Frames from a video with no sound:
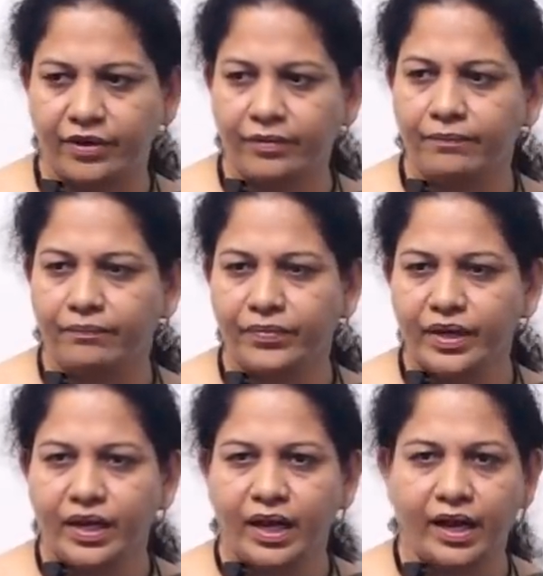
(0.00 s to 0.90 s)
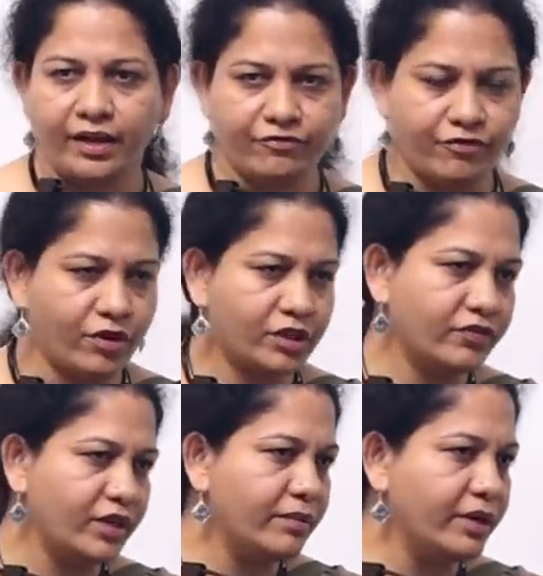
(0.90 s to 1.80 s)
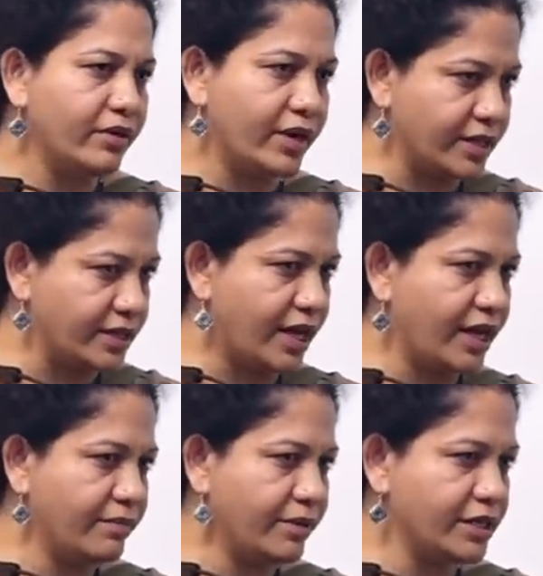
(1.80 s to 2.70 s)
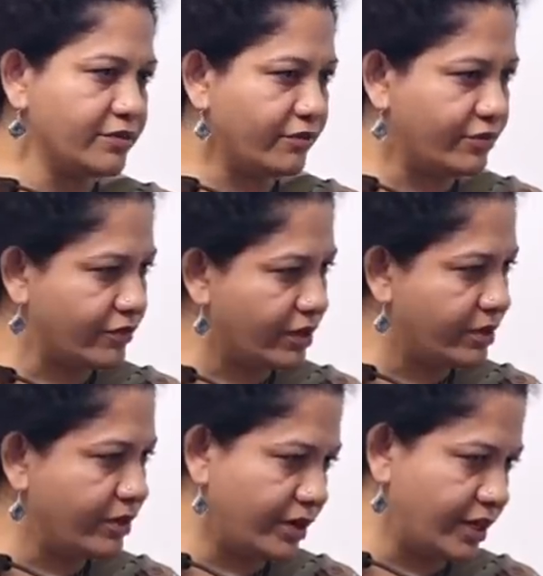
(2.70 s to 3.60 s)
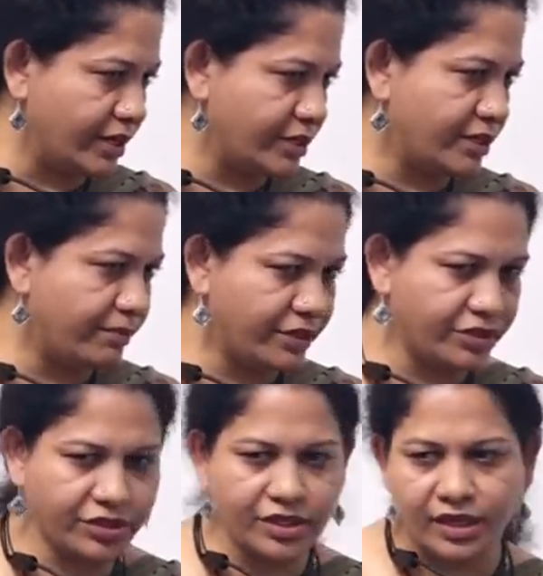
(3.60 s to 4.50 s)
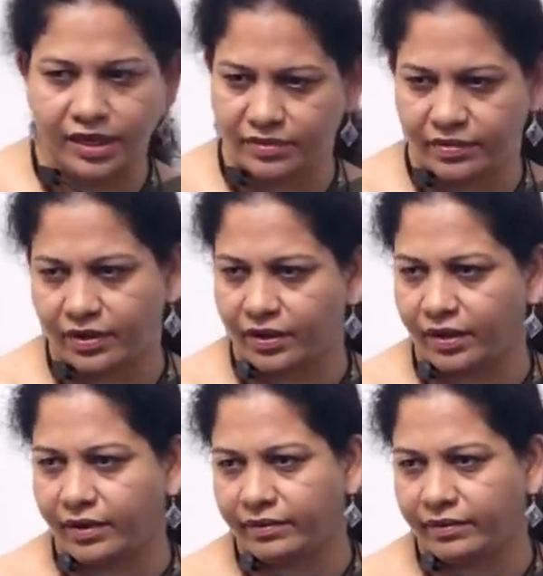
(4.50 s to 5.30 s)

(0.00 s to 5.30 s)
you, and fourth will be your assignments, fifth will be your test, the Panchashila as we call